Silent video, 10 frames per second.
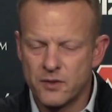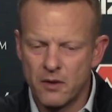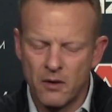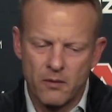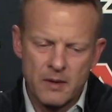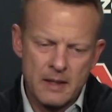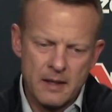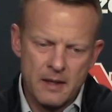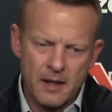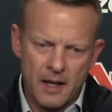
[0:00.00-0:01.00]
So
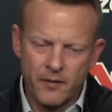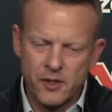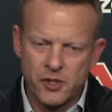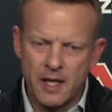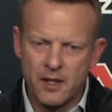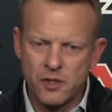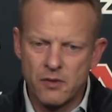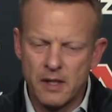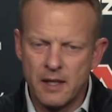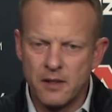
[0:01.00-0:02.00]
every chance you
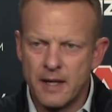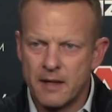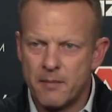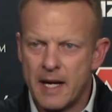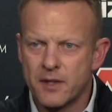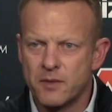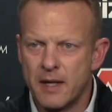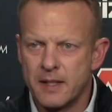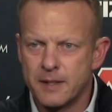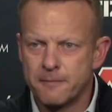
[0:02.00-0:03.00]
get, you got to
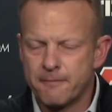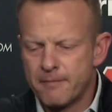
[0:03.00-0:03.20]
maximize it.